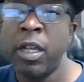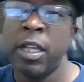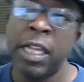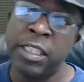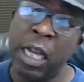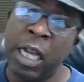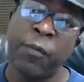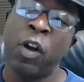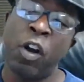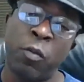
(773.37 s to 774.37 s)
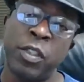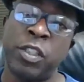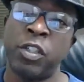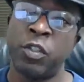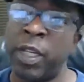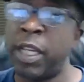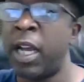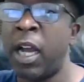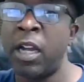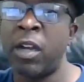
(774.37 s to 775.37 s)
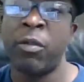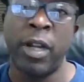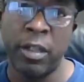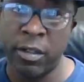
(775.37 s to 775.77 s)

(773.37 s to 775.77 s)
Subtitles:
They shop for home insurance when they get a higher rate.